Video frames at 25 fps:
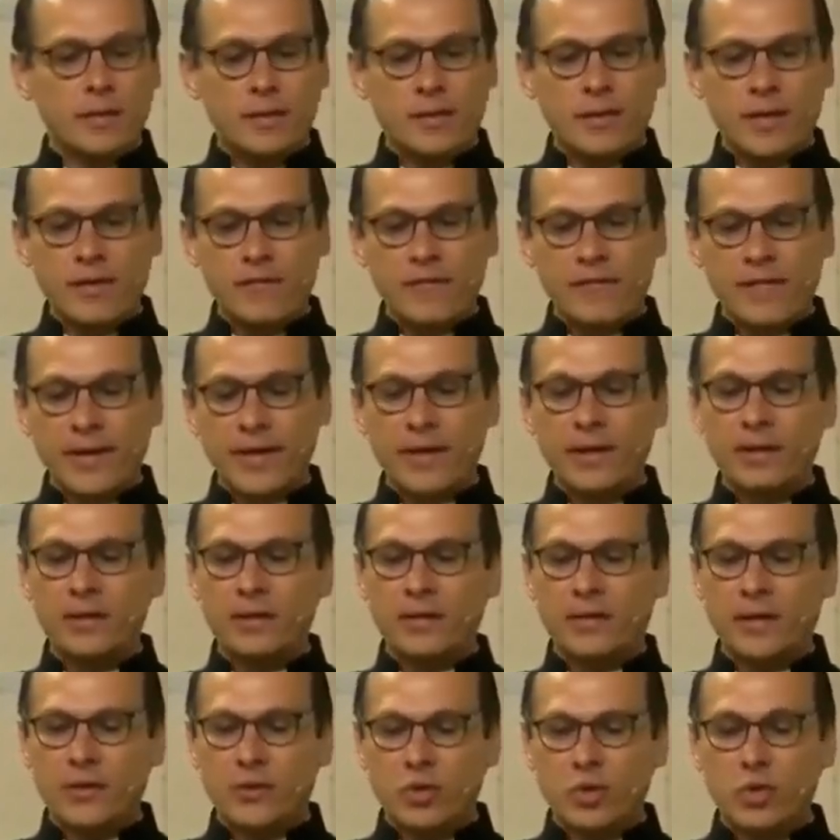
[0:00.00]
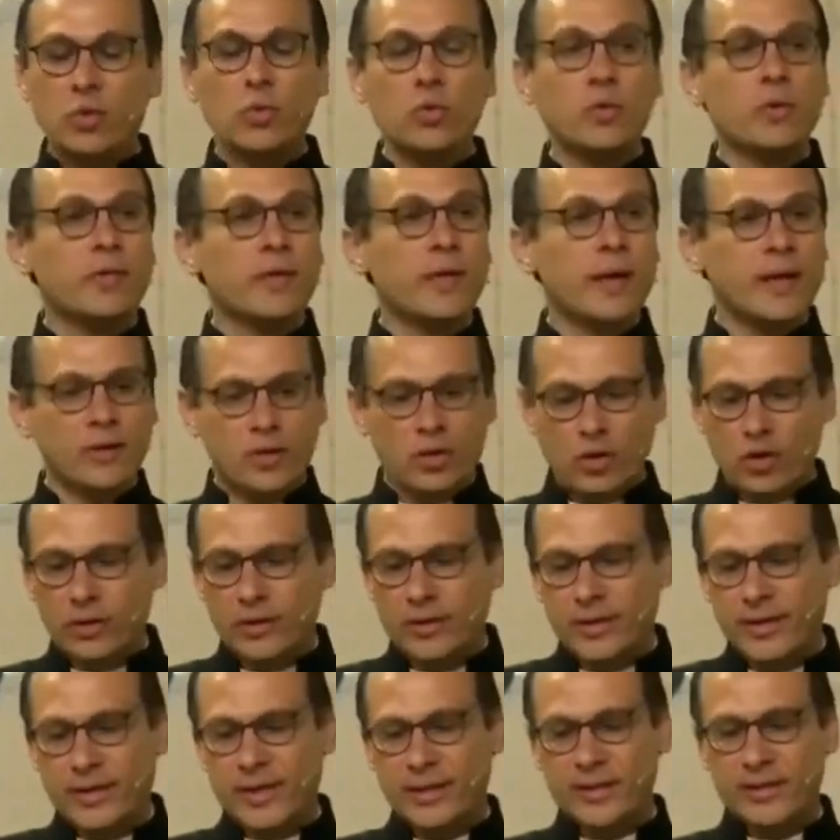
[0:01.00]
they veiled the truth and
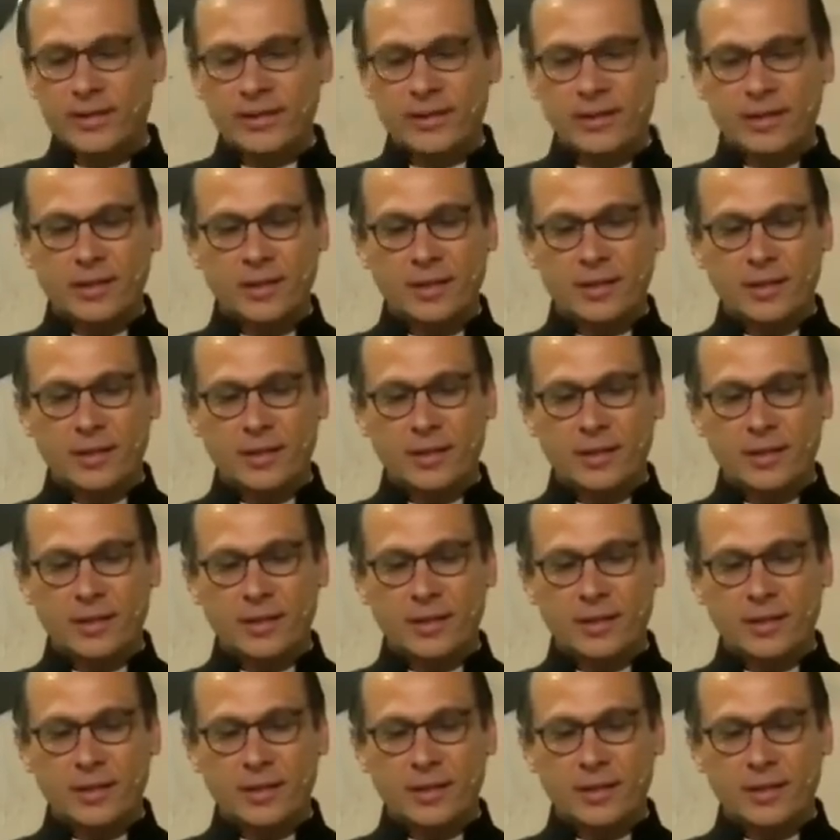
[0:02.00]
context,